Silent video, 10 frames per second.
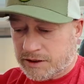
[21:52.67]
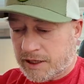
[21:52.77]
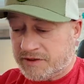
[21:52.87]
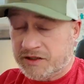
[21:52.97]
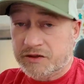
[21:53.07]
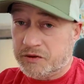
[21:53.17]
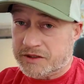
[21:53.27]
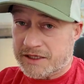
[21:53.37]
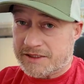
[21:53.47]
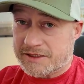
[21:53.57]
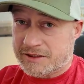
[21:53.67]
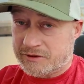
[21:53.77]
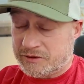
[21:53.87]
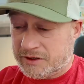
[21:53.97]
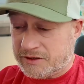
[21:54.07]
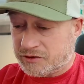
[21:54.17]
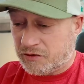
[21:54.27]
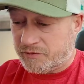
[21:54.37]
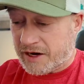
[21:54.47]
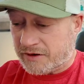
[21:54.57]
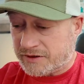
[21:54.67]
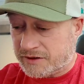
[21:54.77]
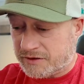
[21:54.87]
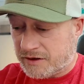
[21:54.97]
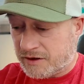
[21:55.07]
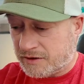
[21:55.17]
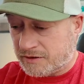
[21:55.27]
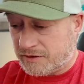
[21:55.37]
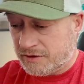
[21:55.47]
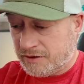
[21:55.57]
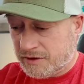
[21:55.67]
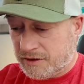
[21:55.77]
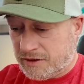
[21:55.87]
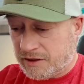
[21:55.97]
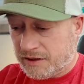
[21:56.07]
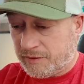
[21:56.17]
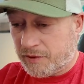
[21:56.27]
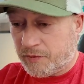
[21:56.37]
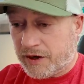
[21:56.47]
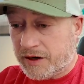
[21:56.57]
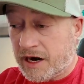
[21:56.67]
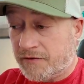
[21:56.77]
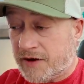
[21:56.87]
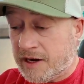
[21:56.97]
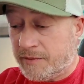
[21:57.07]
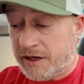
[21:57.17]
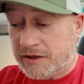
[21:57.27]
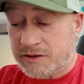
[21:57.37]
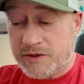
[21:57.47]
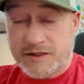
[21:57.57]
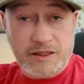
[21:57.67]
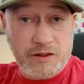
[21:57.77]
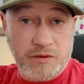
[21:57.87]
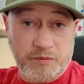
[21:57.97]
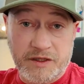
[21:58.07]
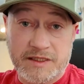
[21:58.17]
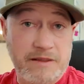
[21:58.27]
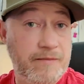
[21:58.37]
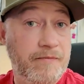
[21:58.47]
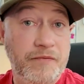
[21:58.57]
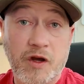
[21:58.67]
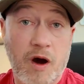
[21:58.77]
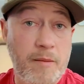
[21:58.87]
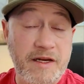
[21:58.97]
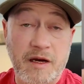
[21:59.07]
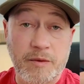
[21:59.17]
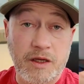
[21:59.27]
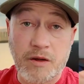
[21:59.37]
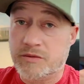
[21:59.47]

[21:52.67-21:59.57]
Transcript: I'm still new at this, so doing these trove battles are a little bit weird, and if anybody else wants to do one, please comment down below,